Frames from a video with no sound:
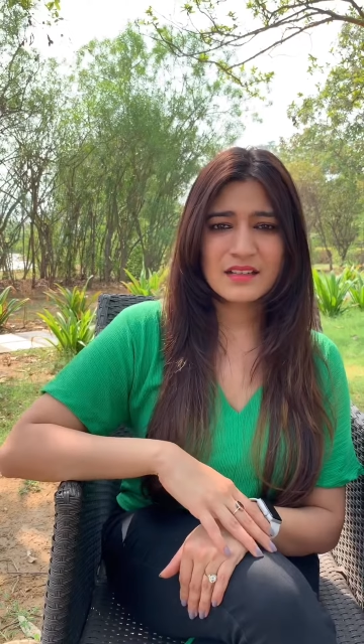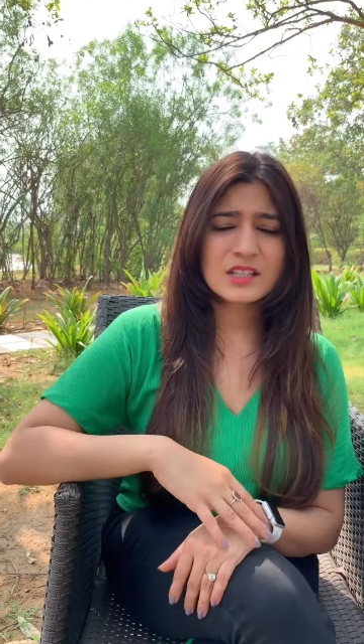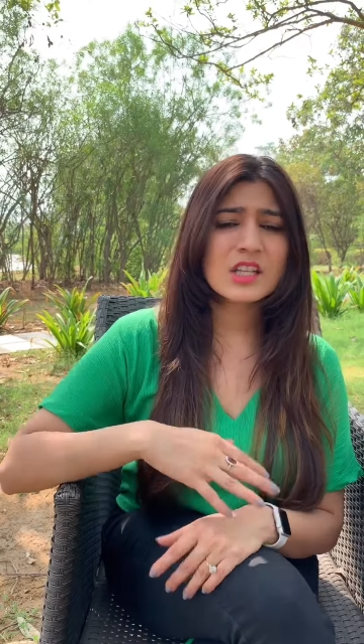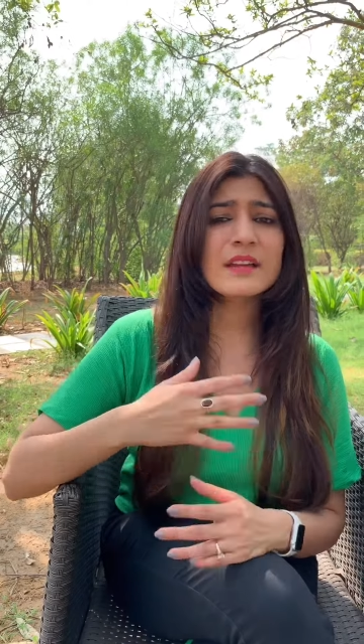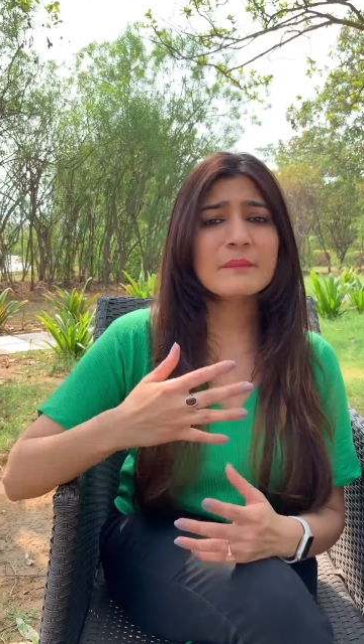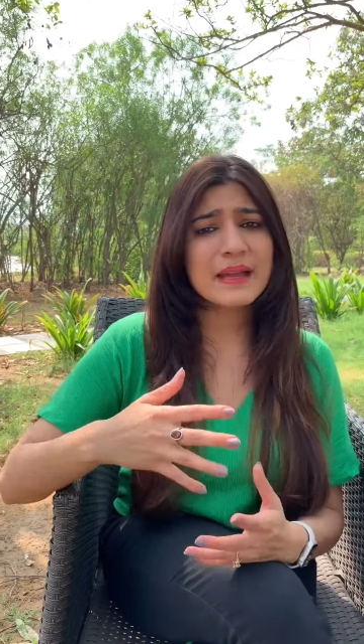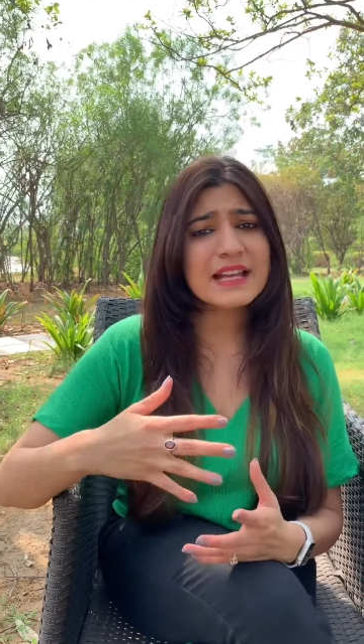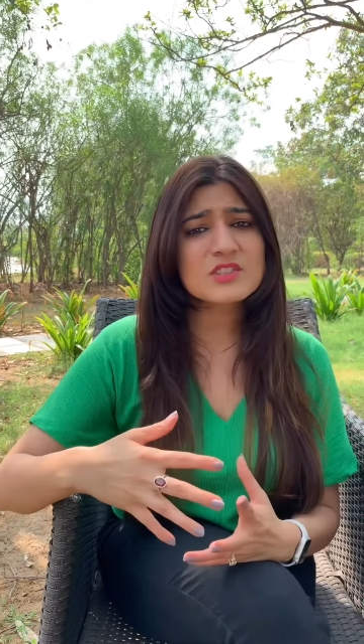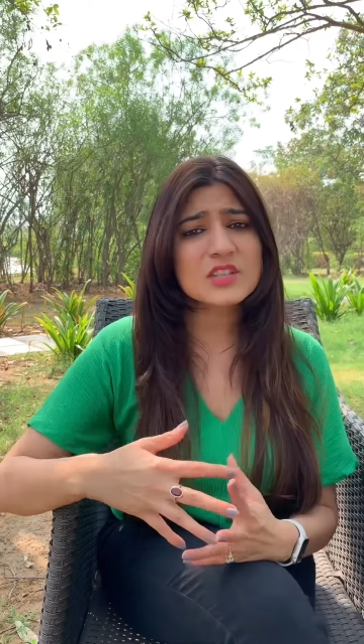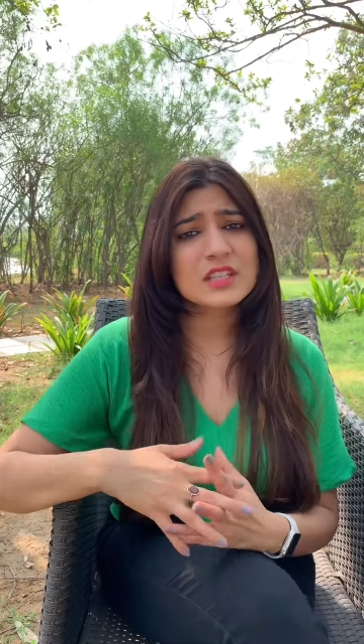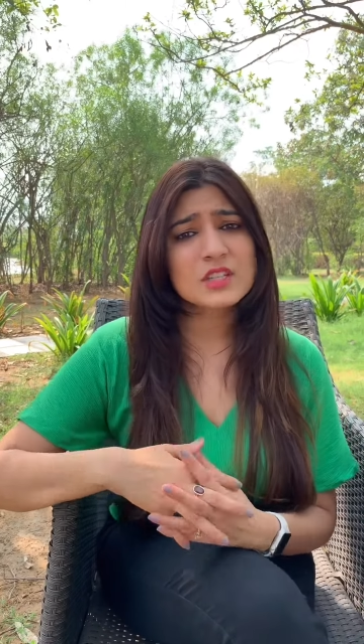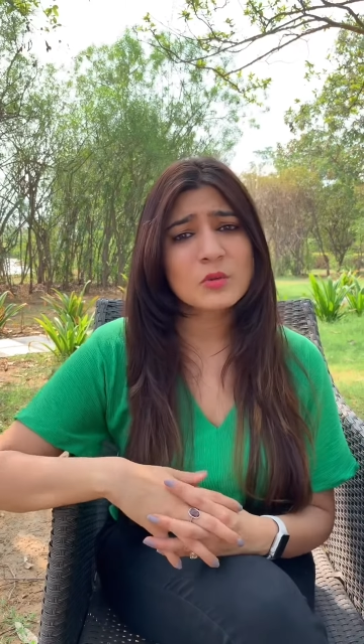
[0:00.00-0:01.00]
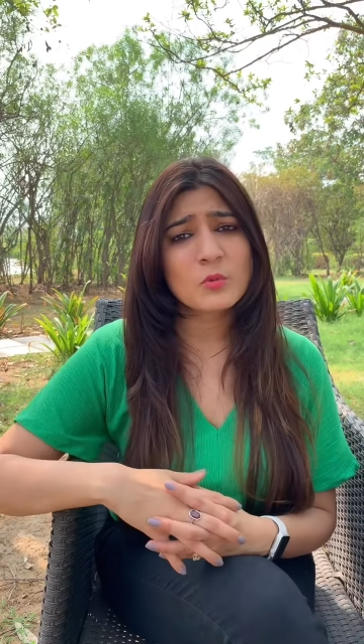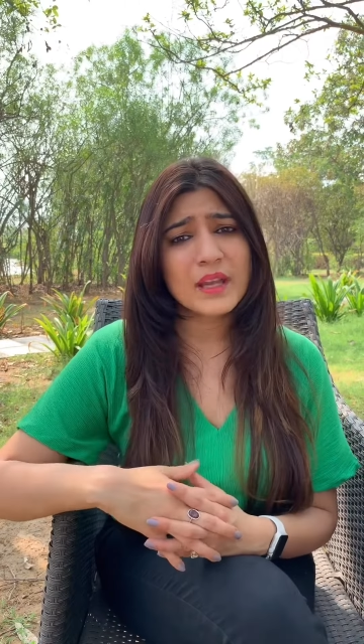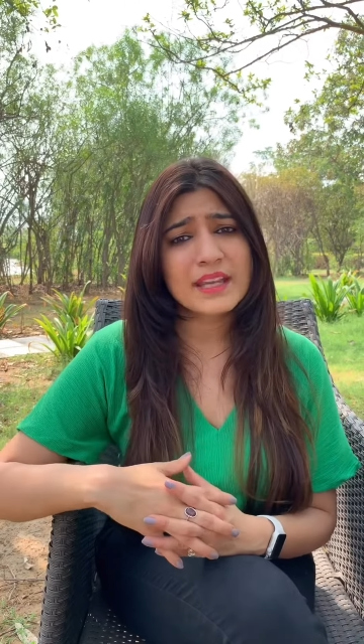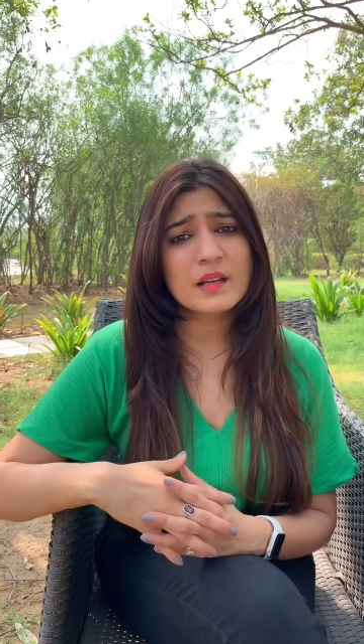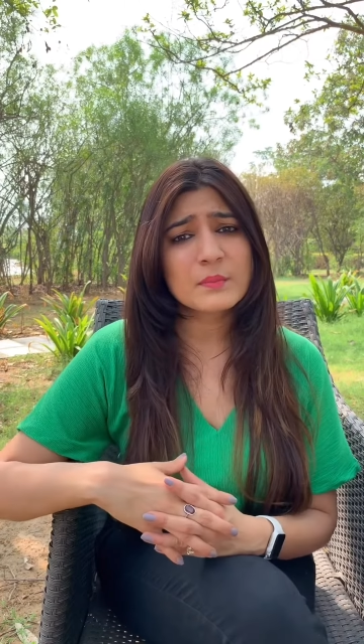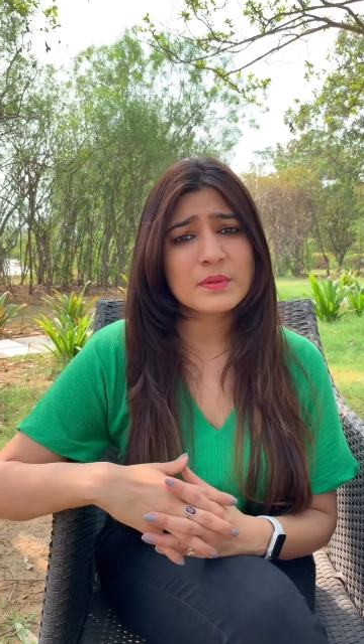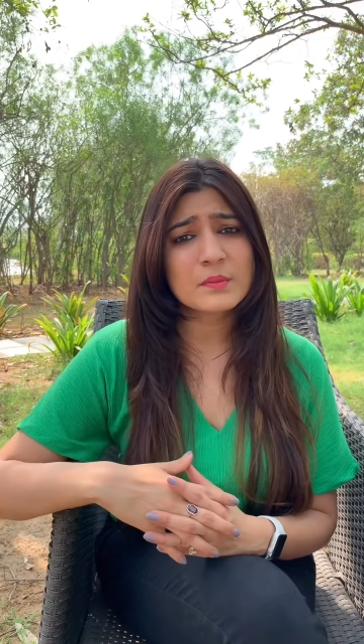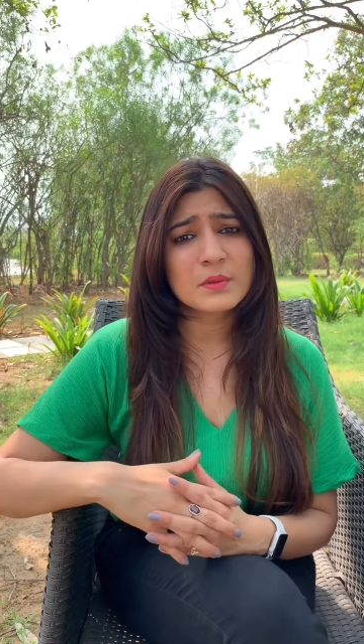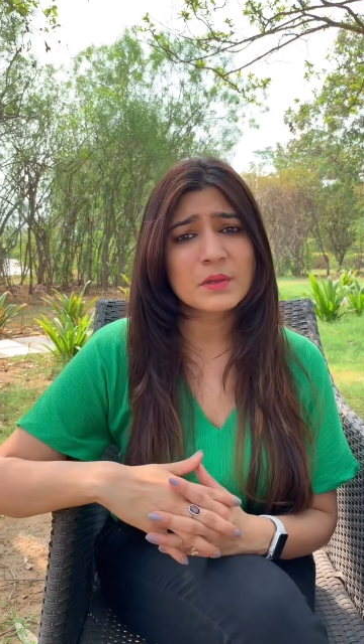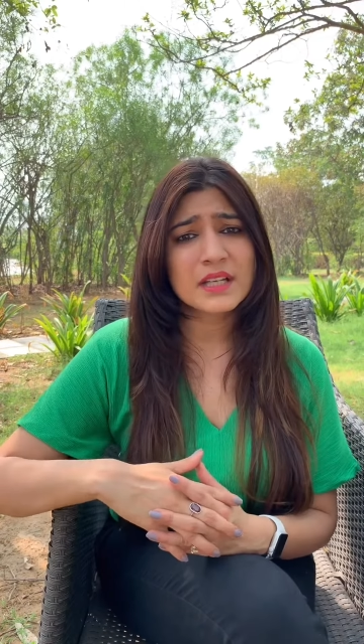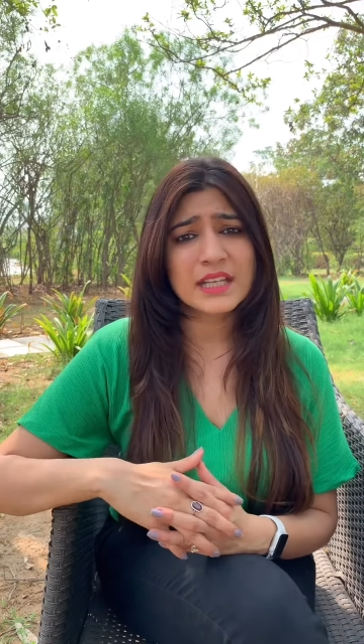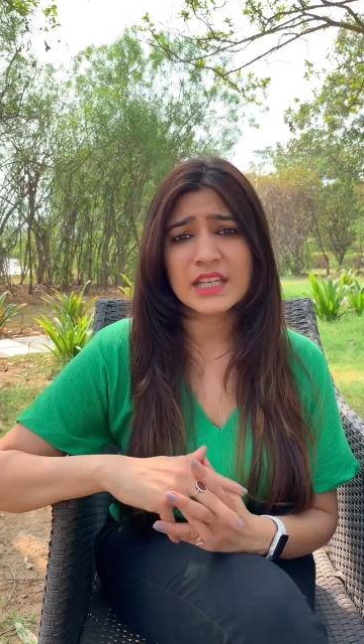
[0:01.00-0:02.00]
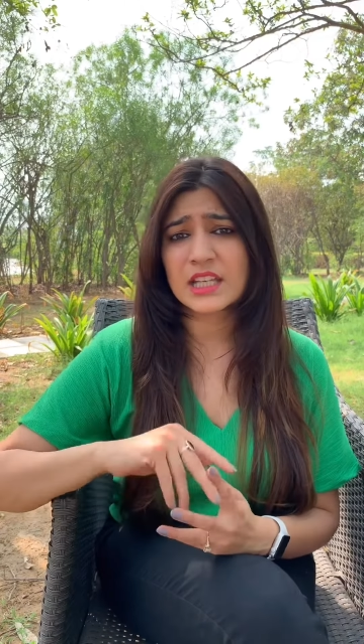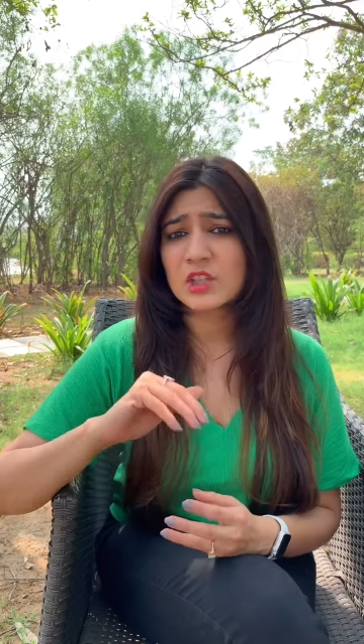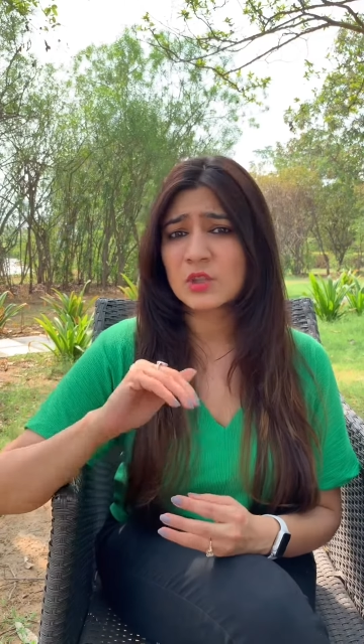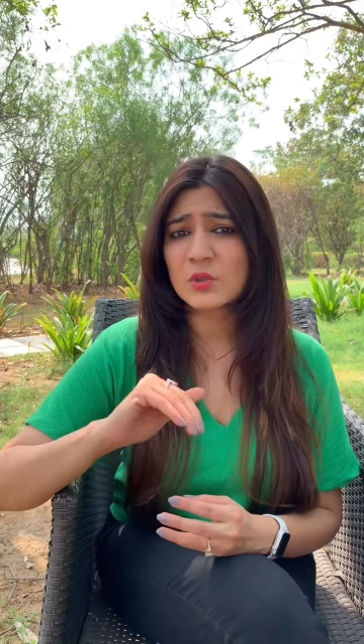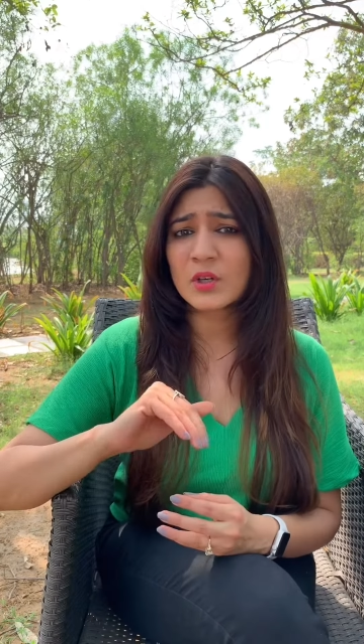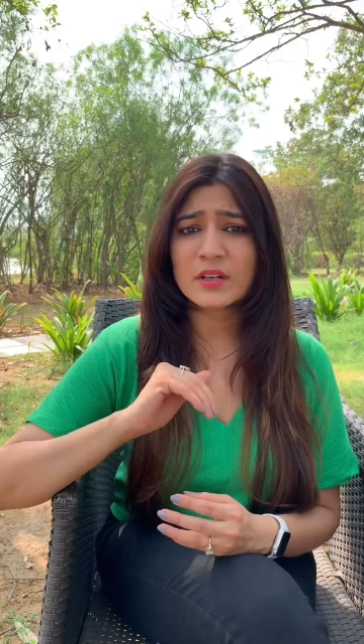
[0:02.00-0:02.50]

Now imagine you wake up in the morning and you are